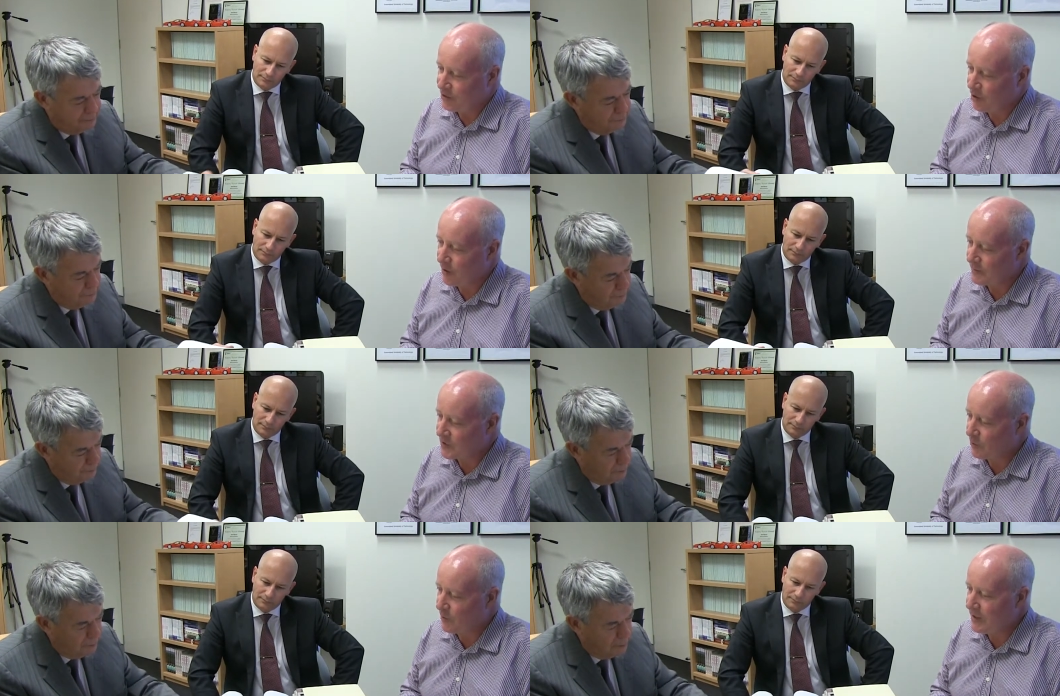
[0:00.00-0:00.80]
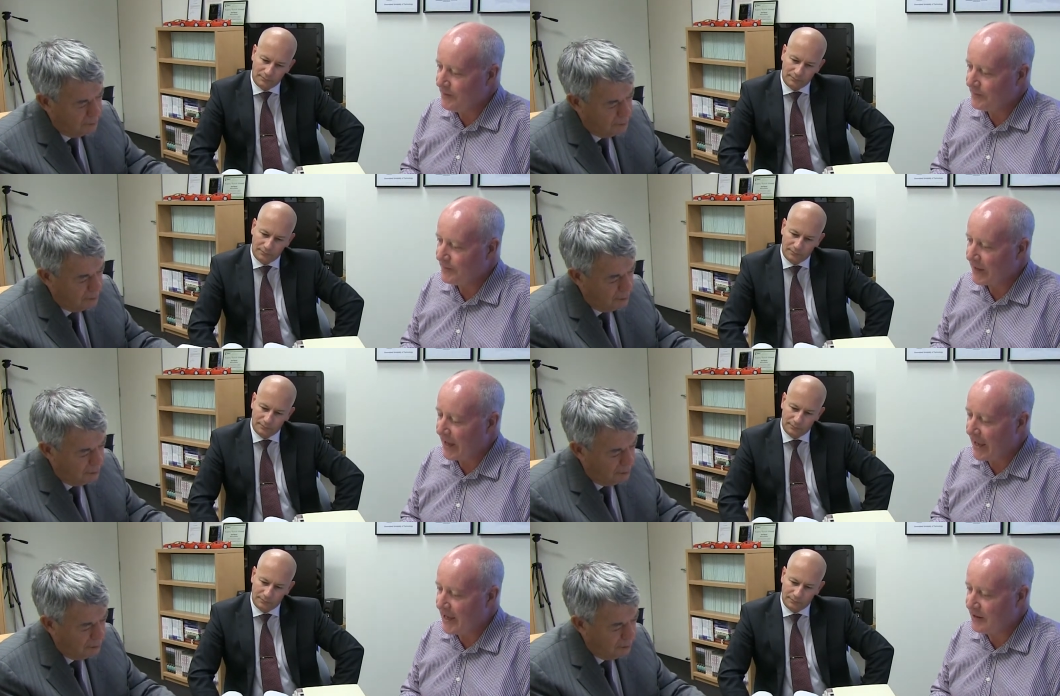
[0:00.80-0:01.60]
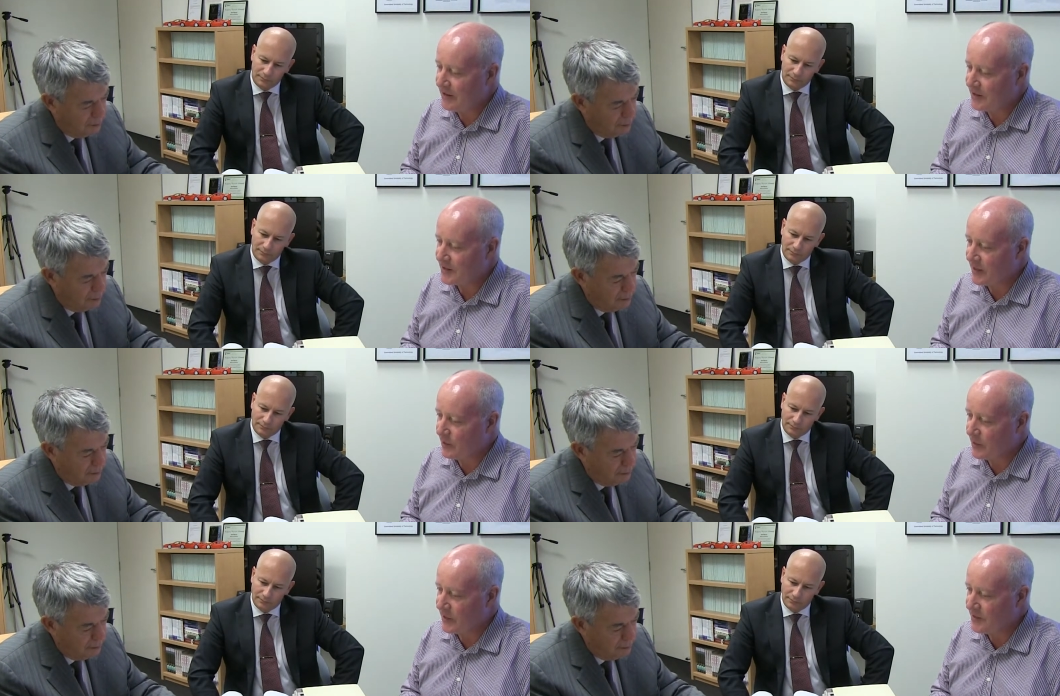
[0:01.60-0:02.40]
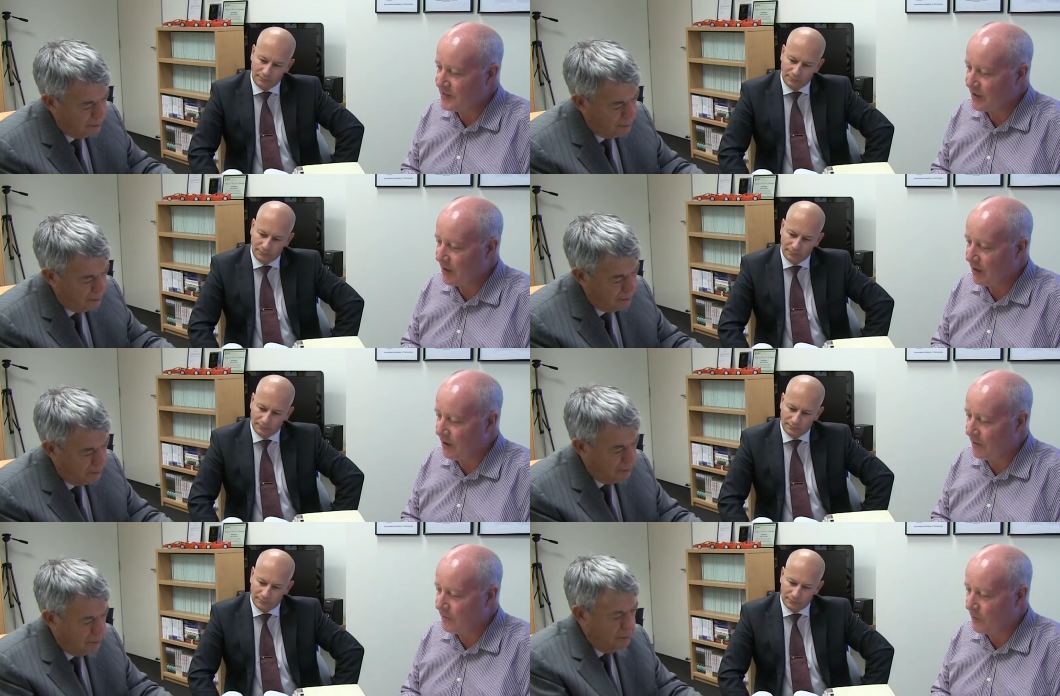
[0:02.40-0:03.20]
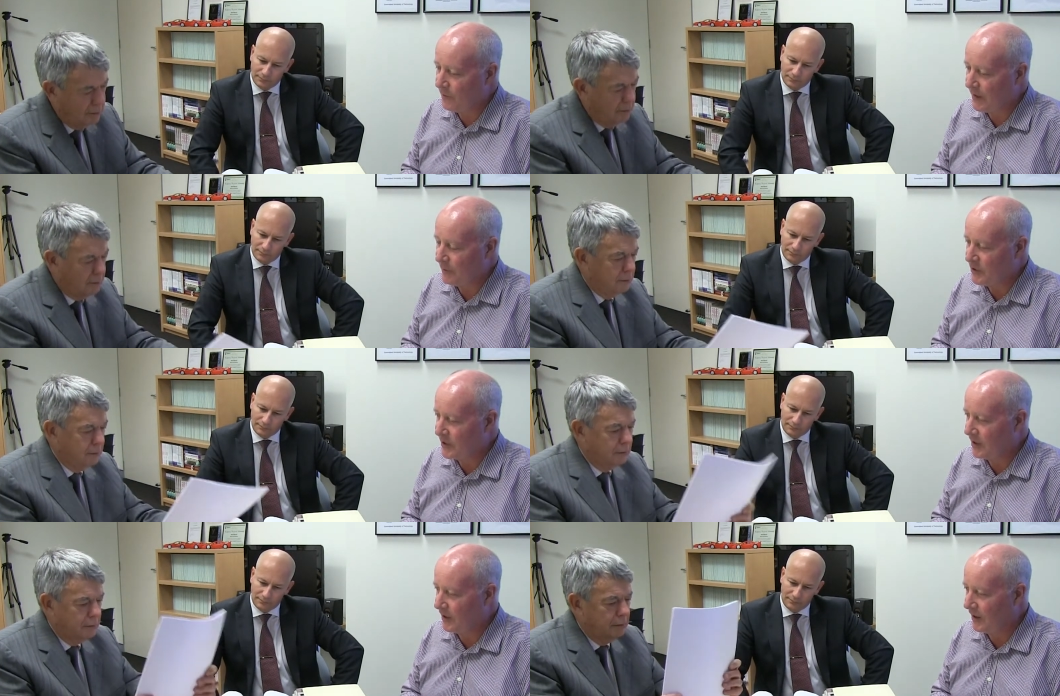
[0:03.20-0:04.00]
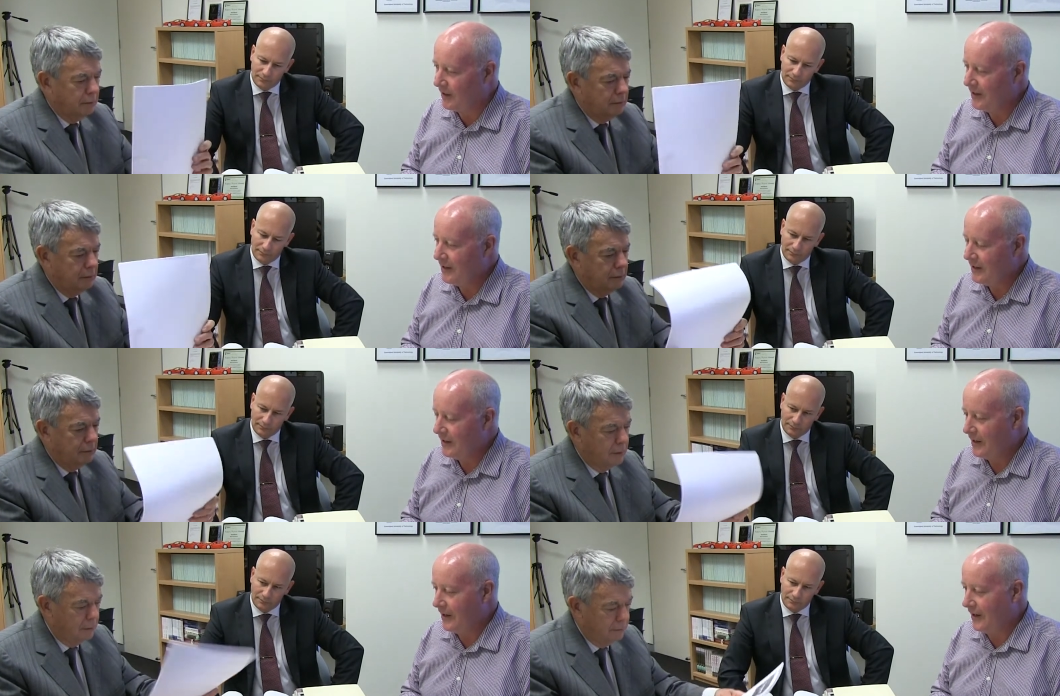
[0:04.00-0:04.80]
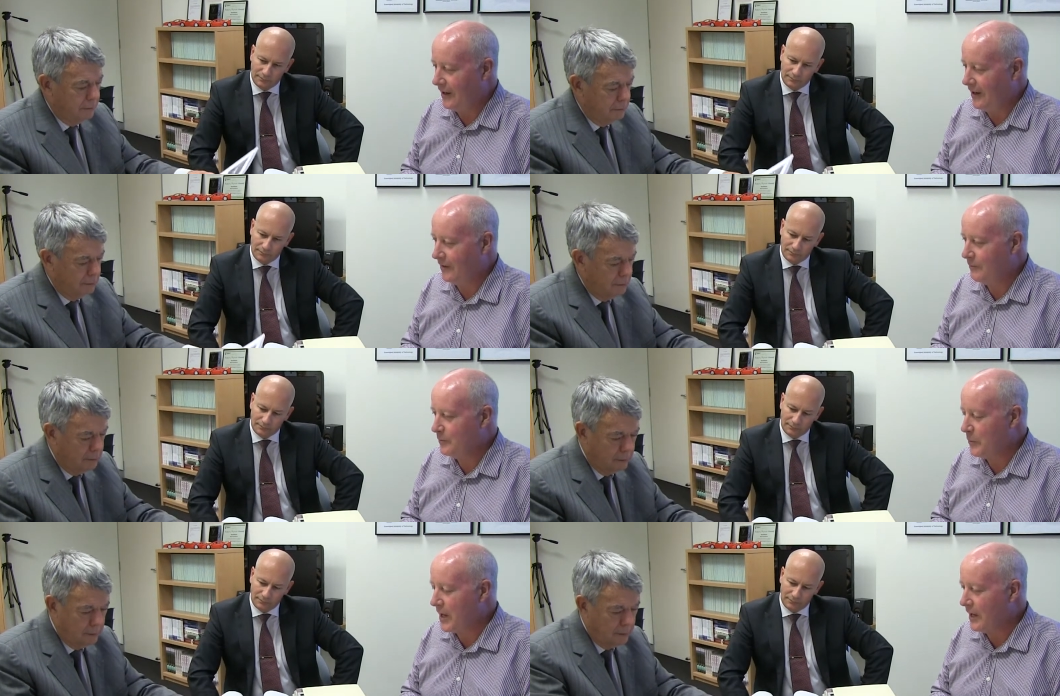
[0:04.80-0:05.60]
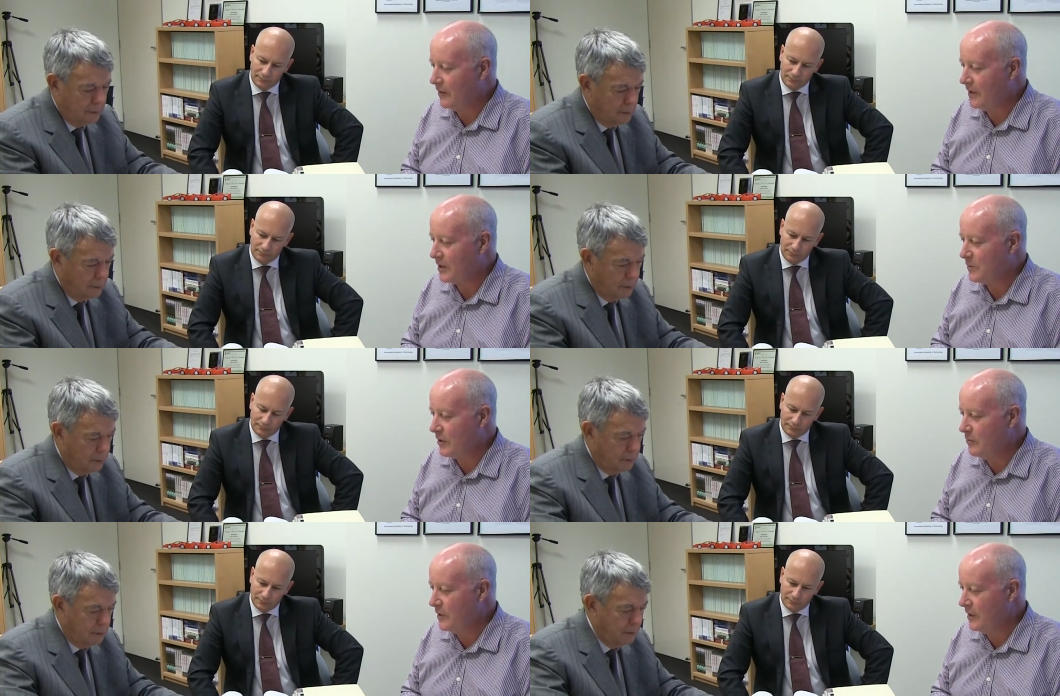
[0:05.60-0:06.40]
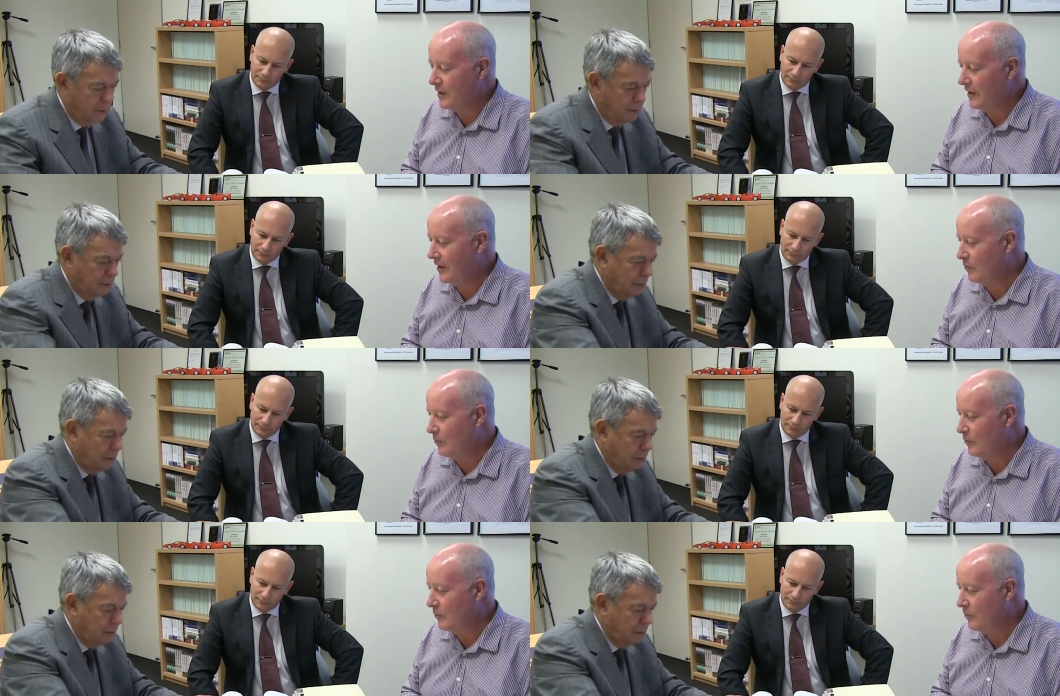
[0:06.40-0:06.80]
Speaker 1: Times Square and the centrepiece from that particular part of Expo being